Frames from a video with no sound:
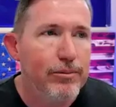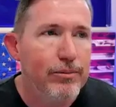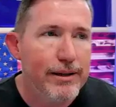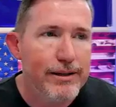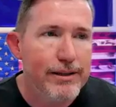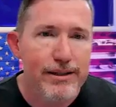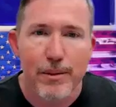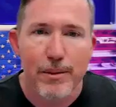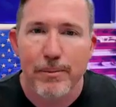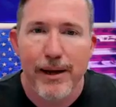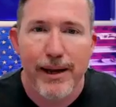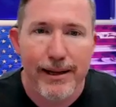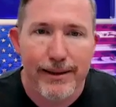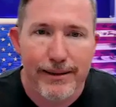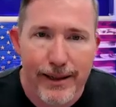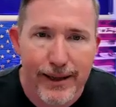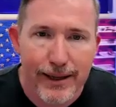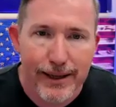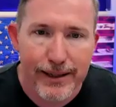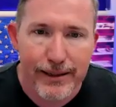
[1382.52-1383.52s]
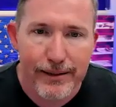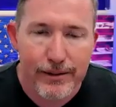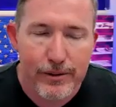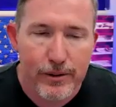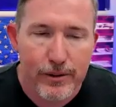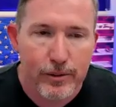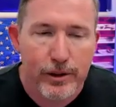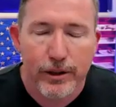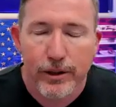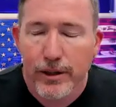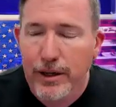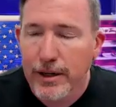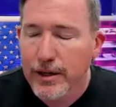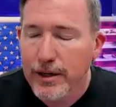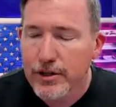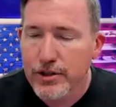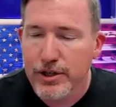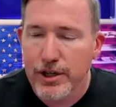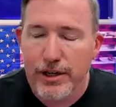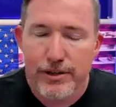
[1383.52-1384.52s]
runs the paint line, or
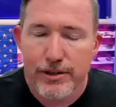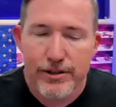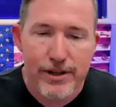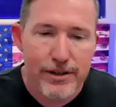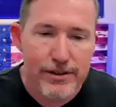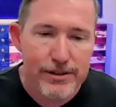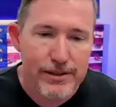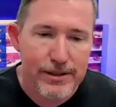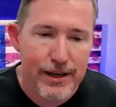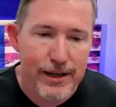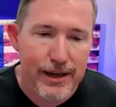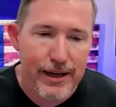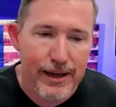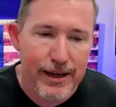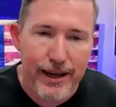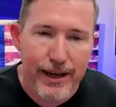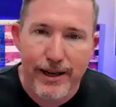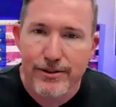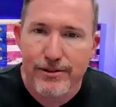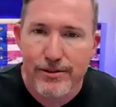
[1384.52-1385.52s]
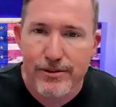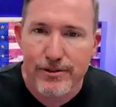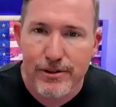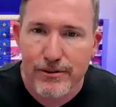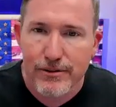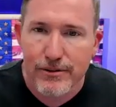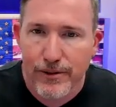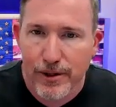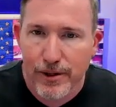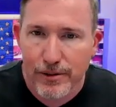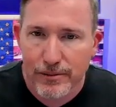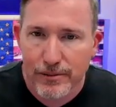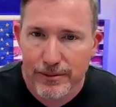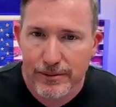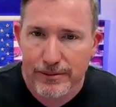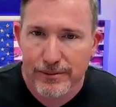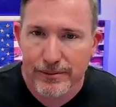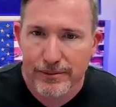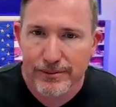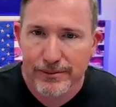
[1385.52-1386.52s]
she just answers the phone.
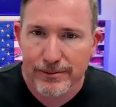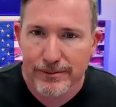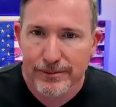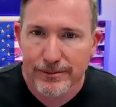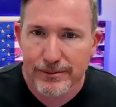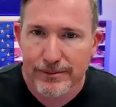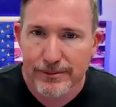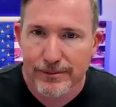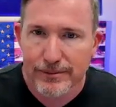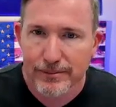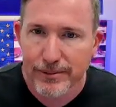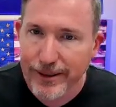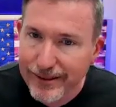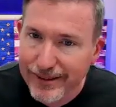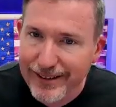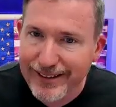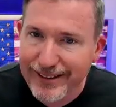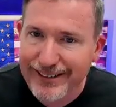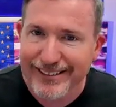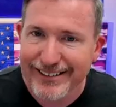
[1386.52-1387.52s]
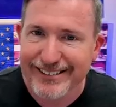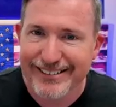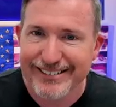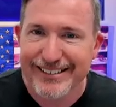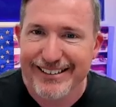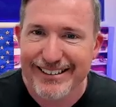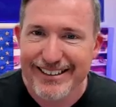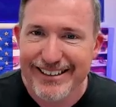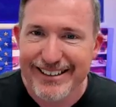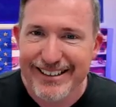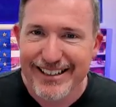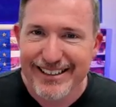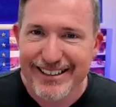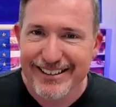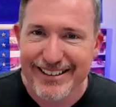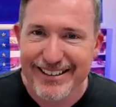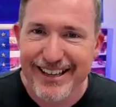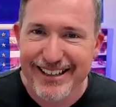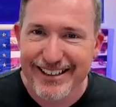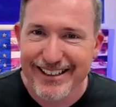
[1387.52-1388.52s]
Really?
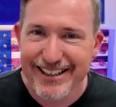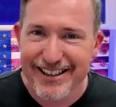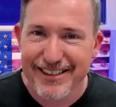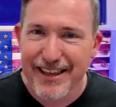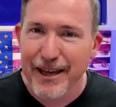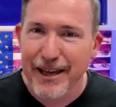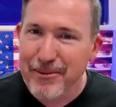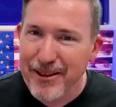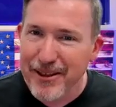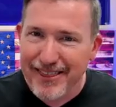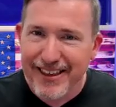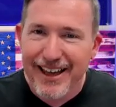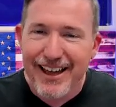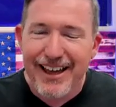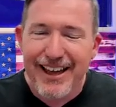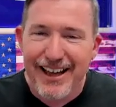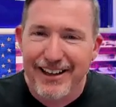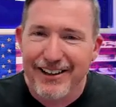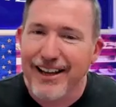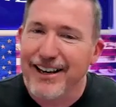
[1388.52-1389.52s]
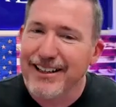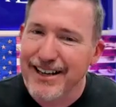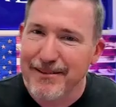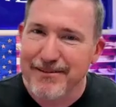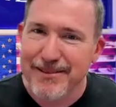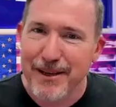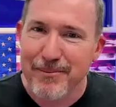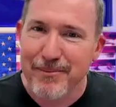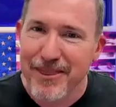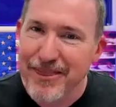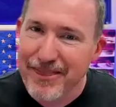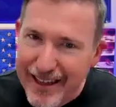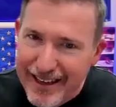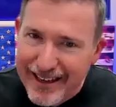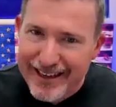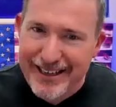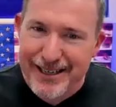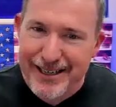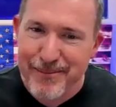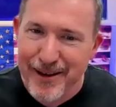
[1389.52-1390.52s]
A lot of times they've been
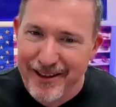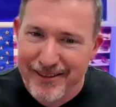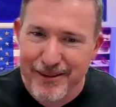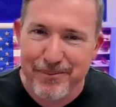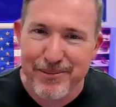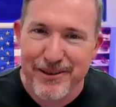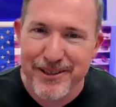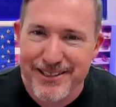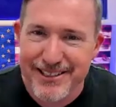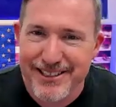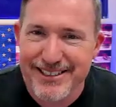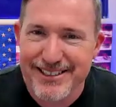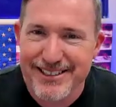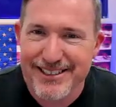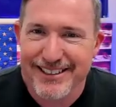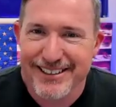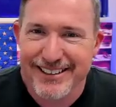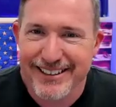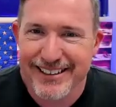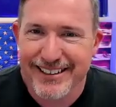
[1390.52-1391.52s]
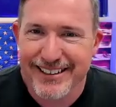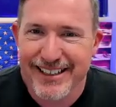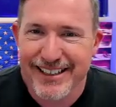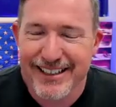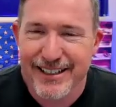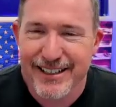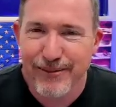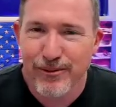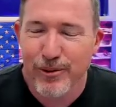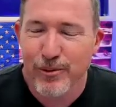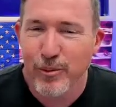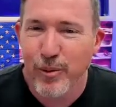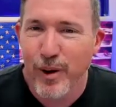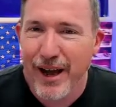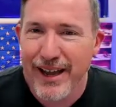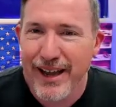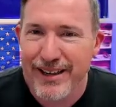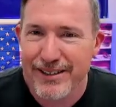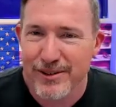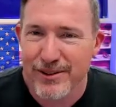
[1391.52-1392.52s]
thinking about the business in different
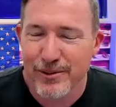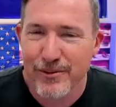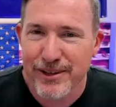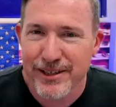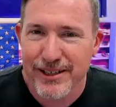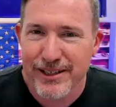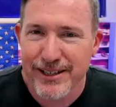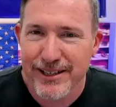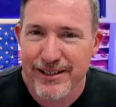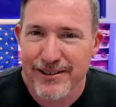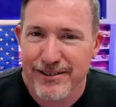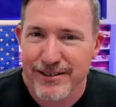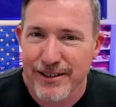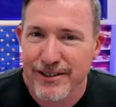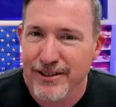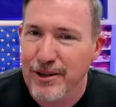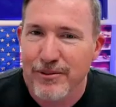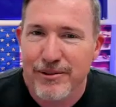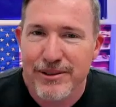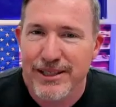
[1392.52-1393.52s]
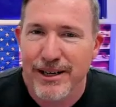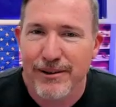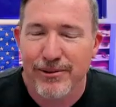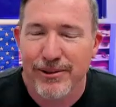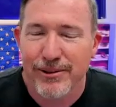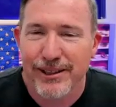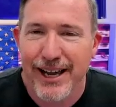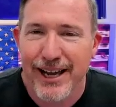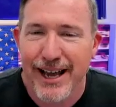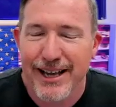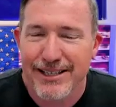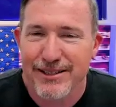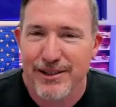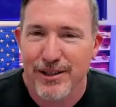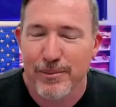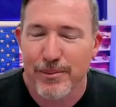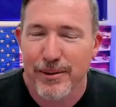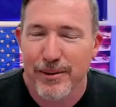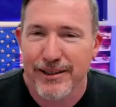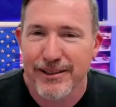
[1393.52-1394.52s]
ways over the years, and no one's ever really asked
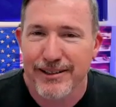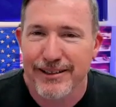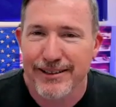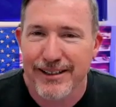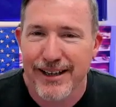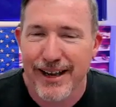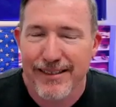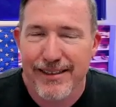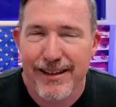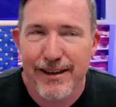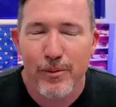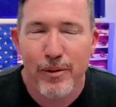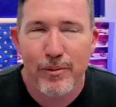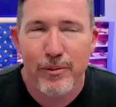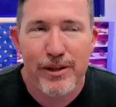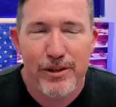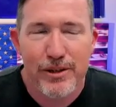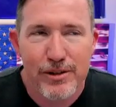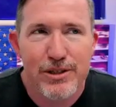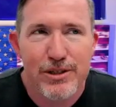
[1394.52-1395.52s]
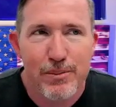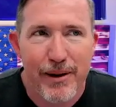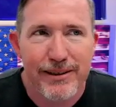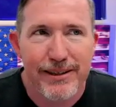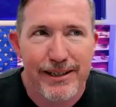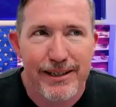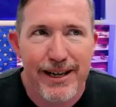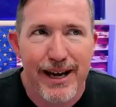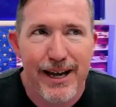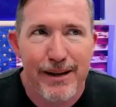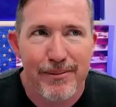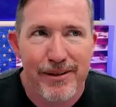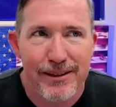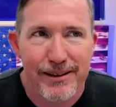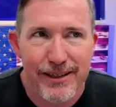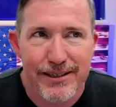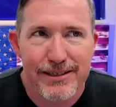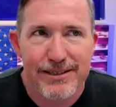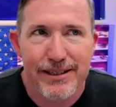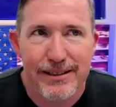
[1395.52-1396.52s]
their opinion. I think when we do spend the time and
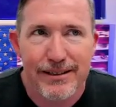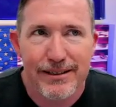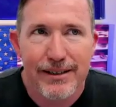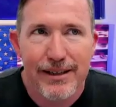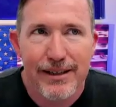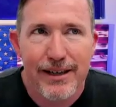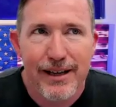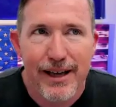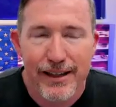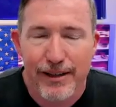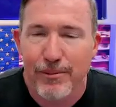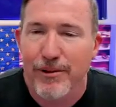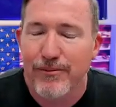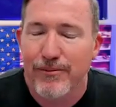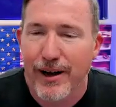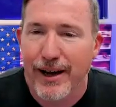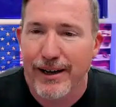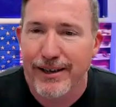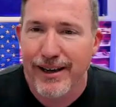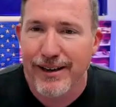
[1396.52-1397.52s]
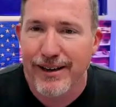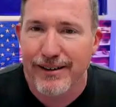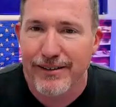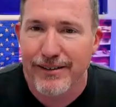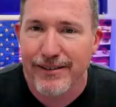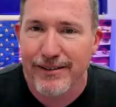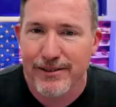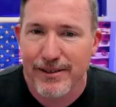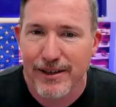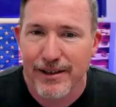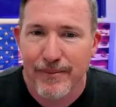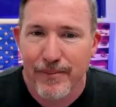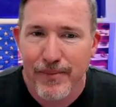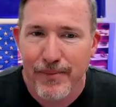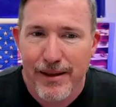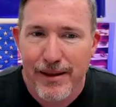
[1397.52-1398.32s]
listen, I think we find out there's an